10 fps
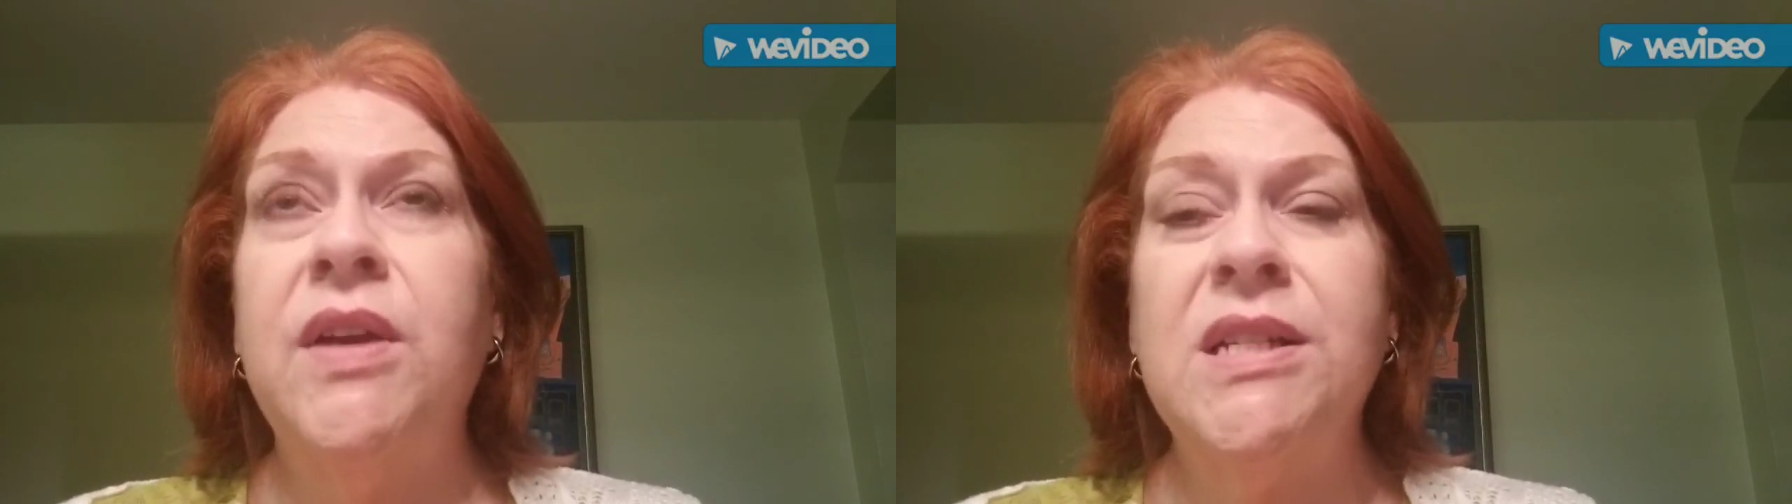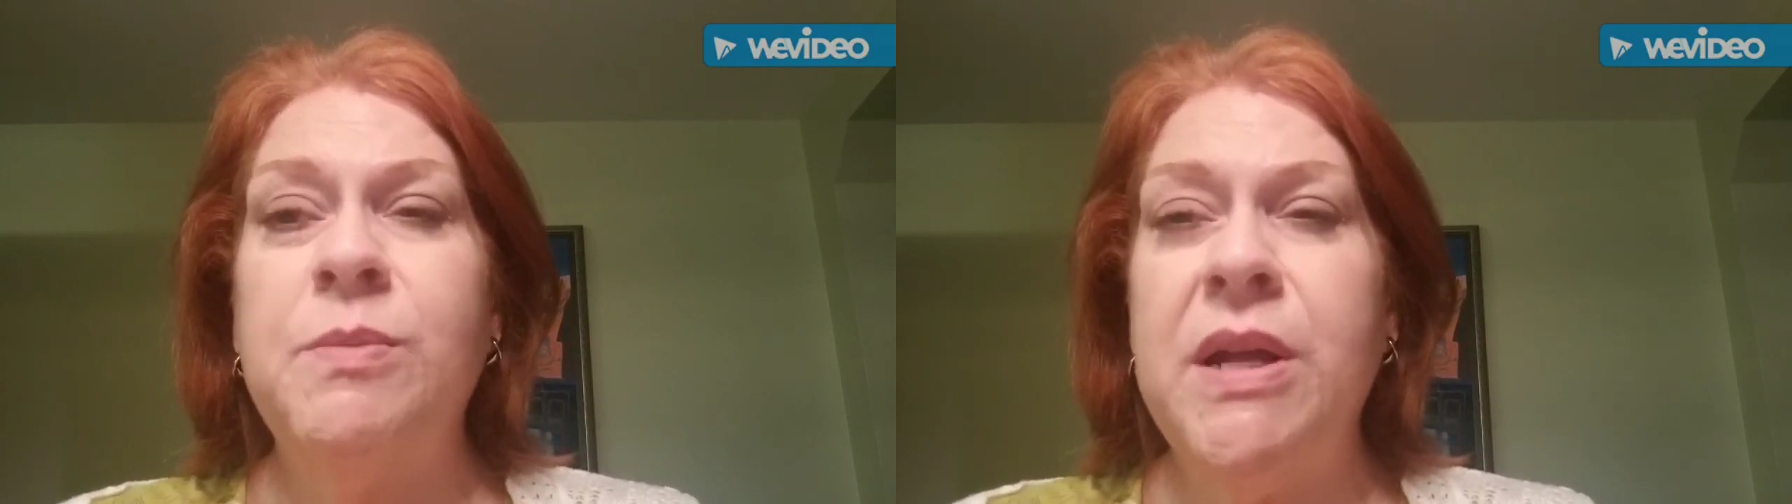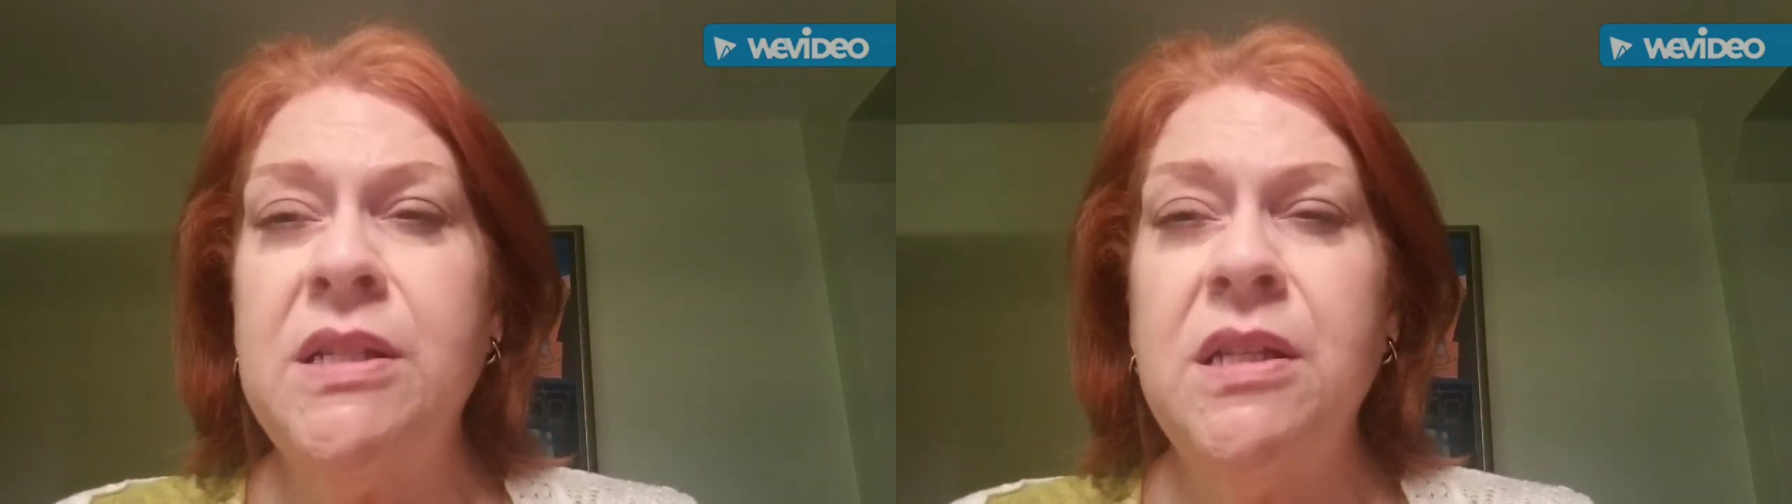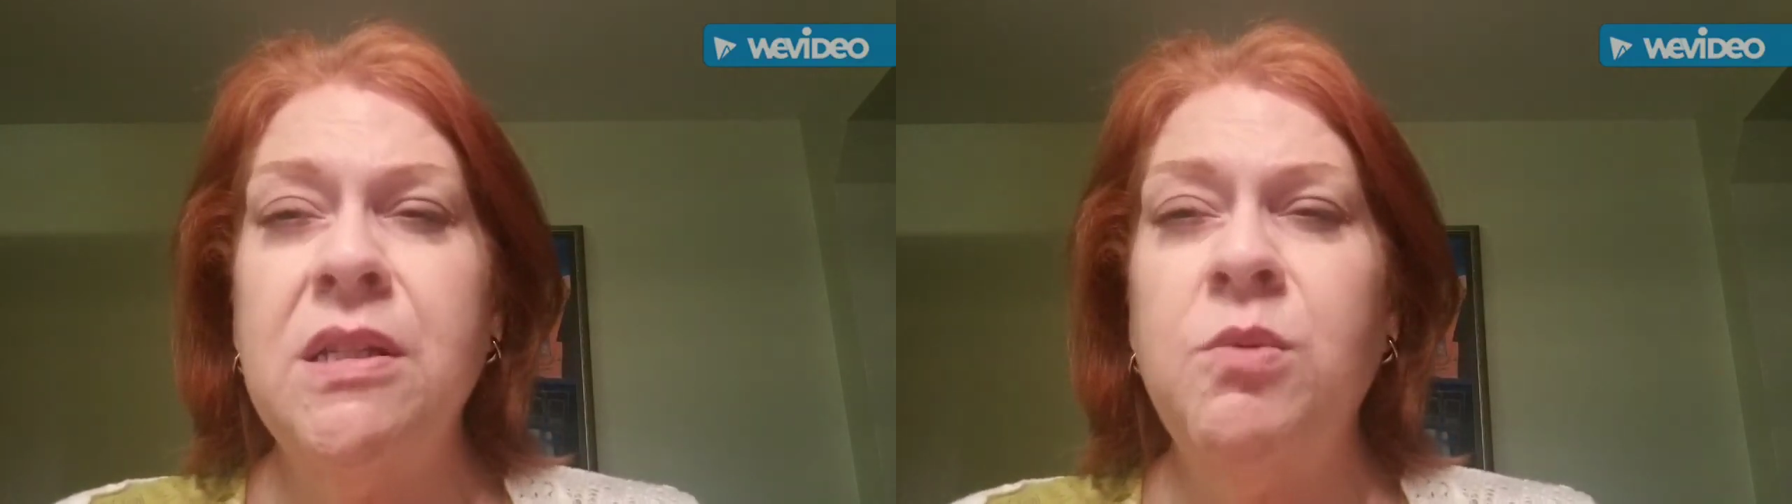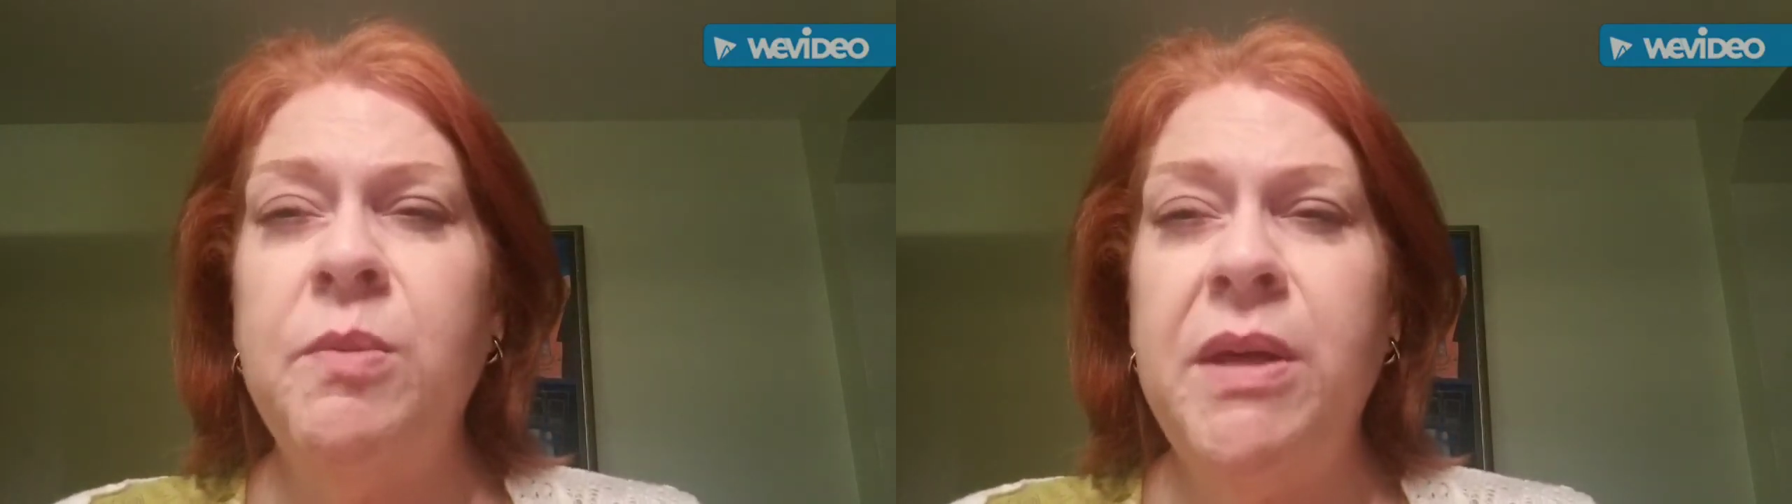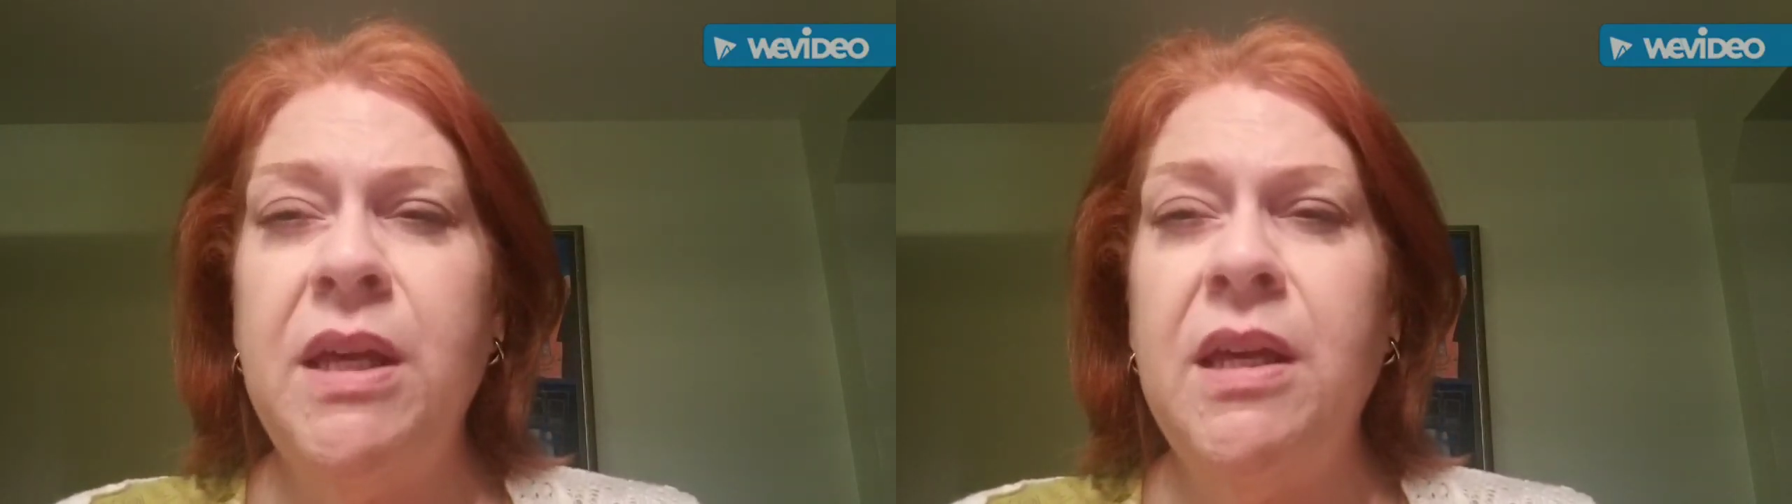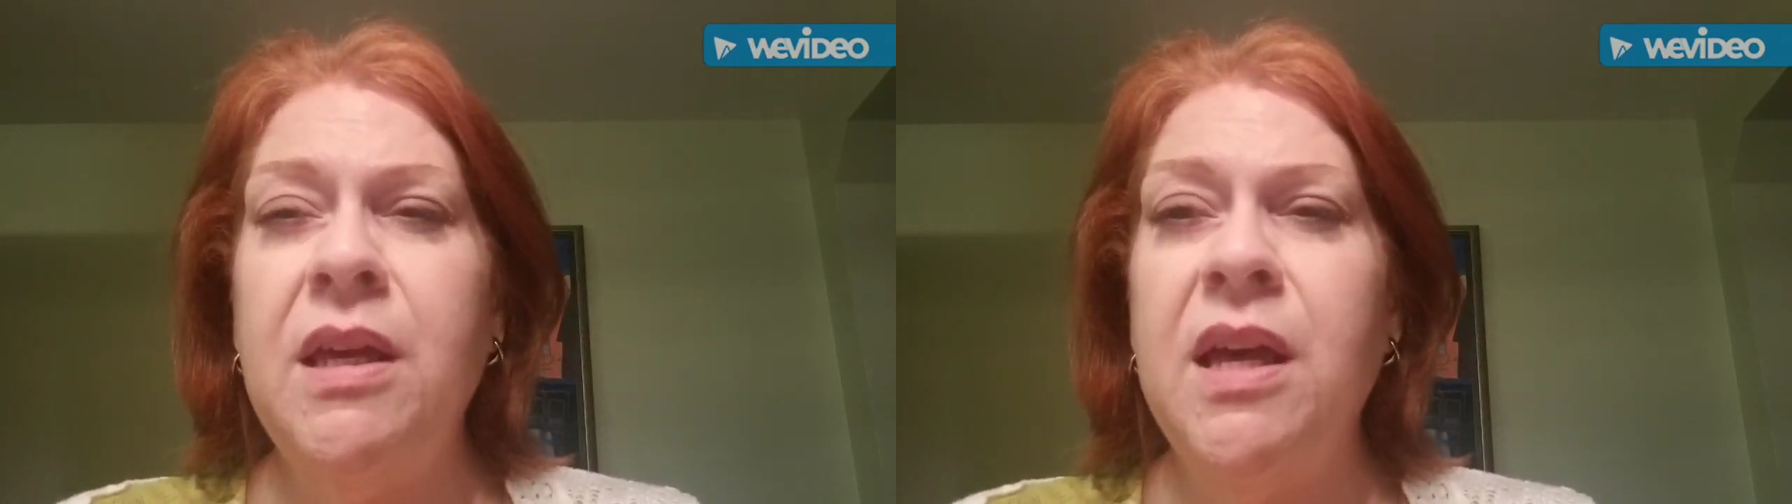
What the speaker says: expenses will be